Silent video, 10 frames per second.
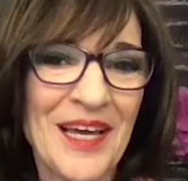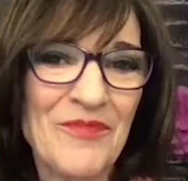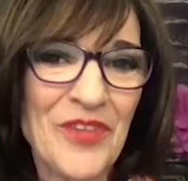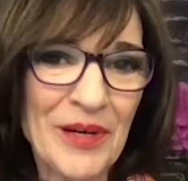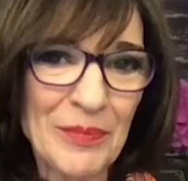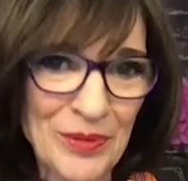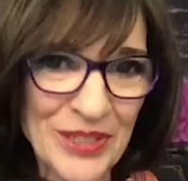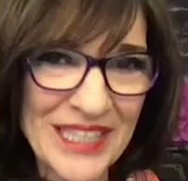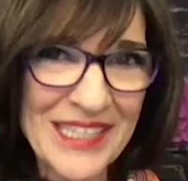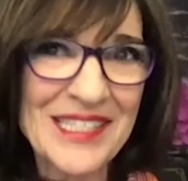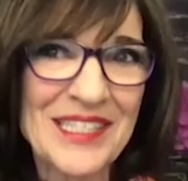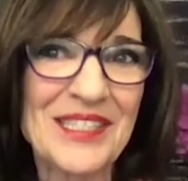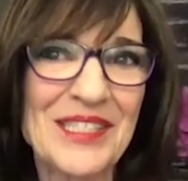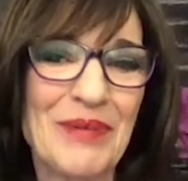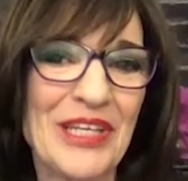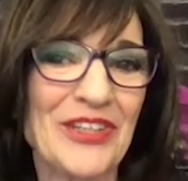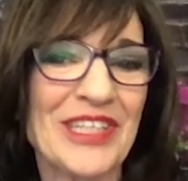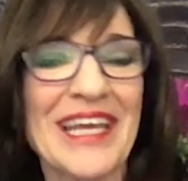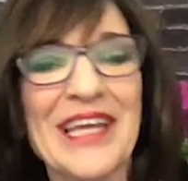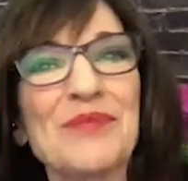I'm very pleased to be here
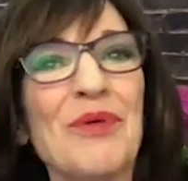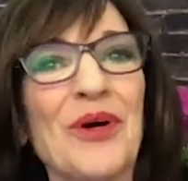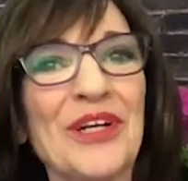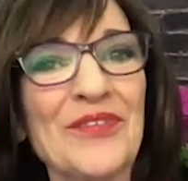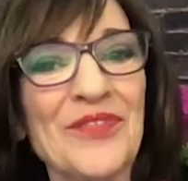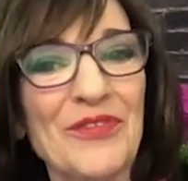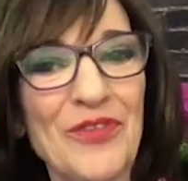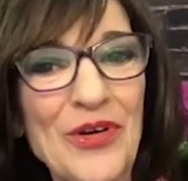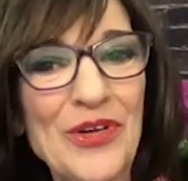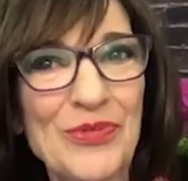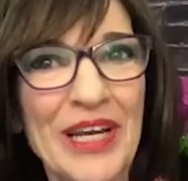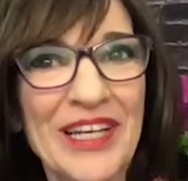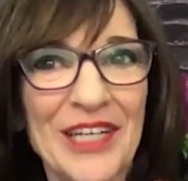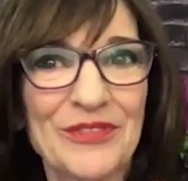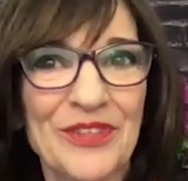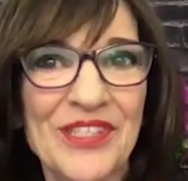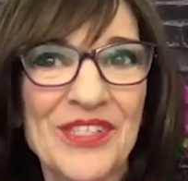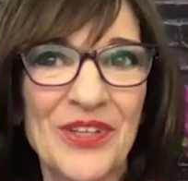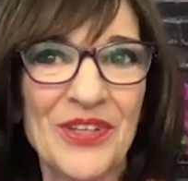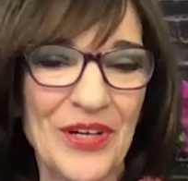today as part of the Phocuswright
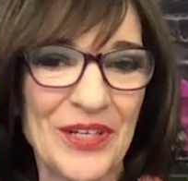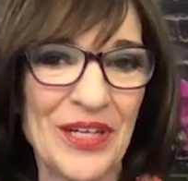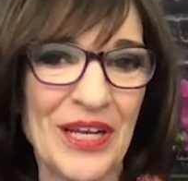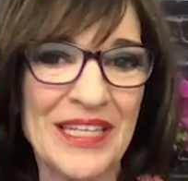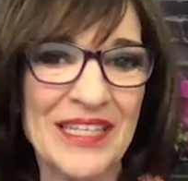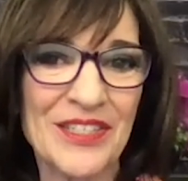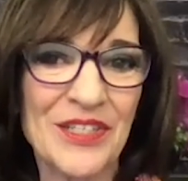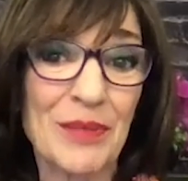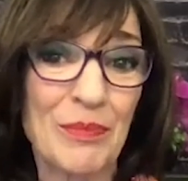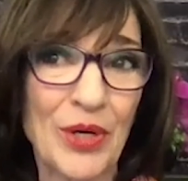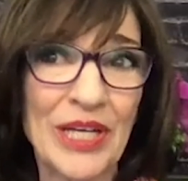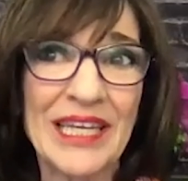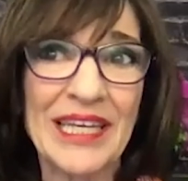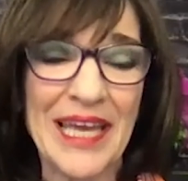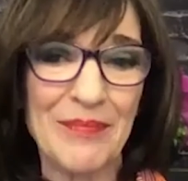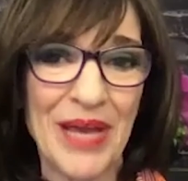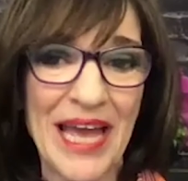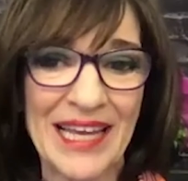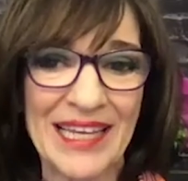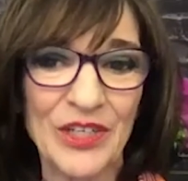Conference on To the Brink and
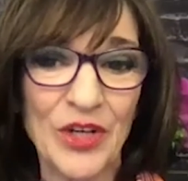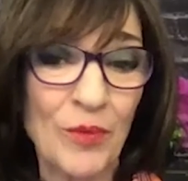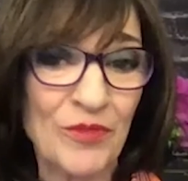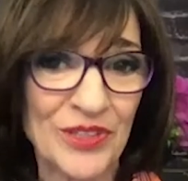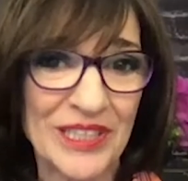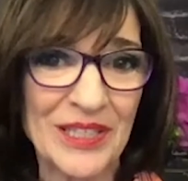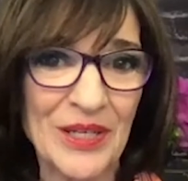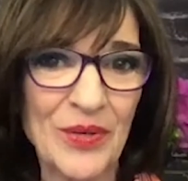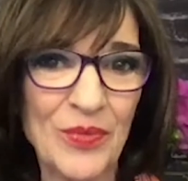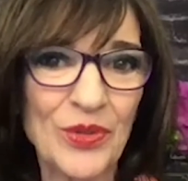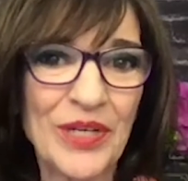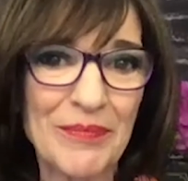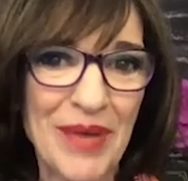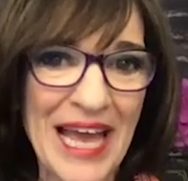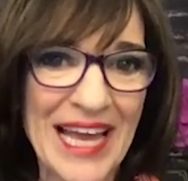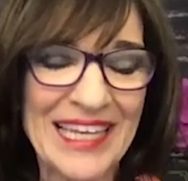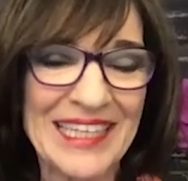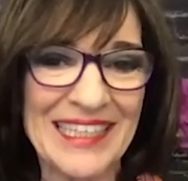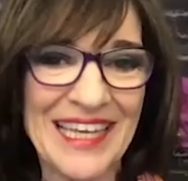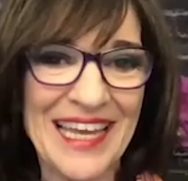Back, and hopefully we'll get back
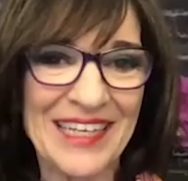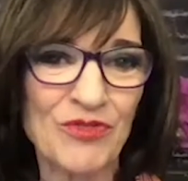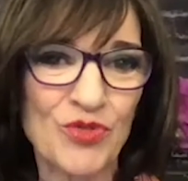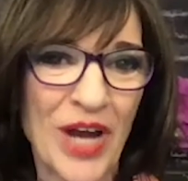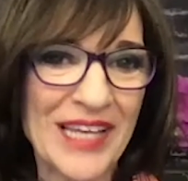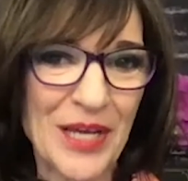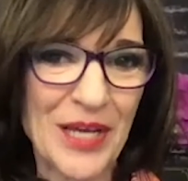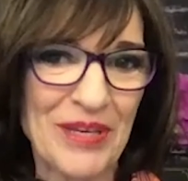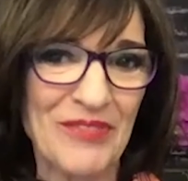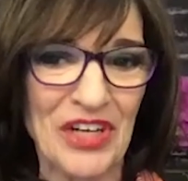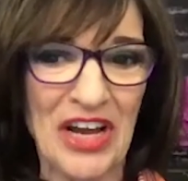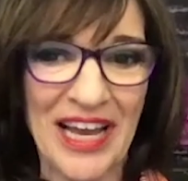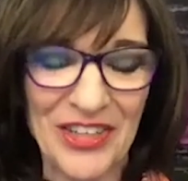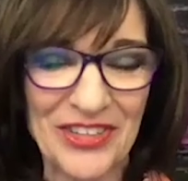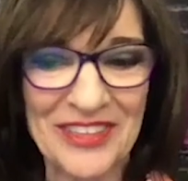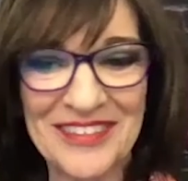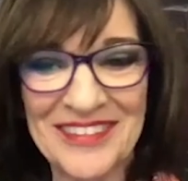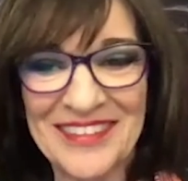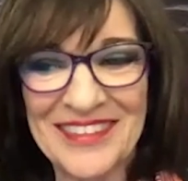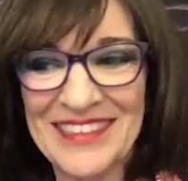and rise up even higher.
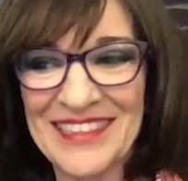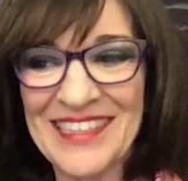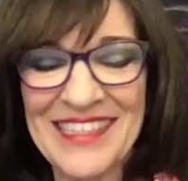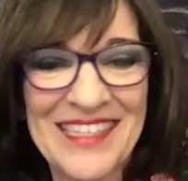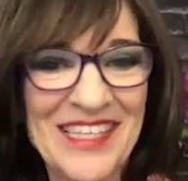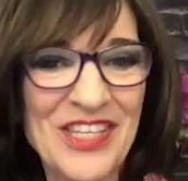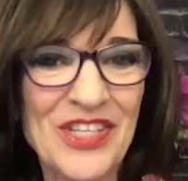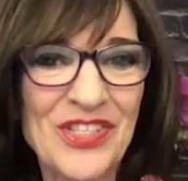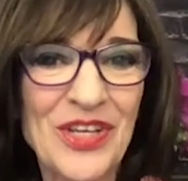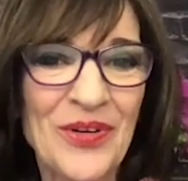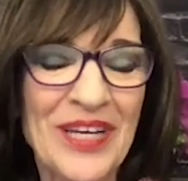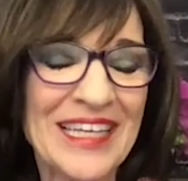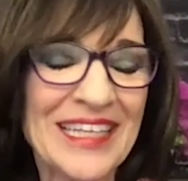So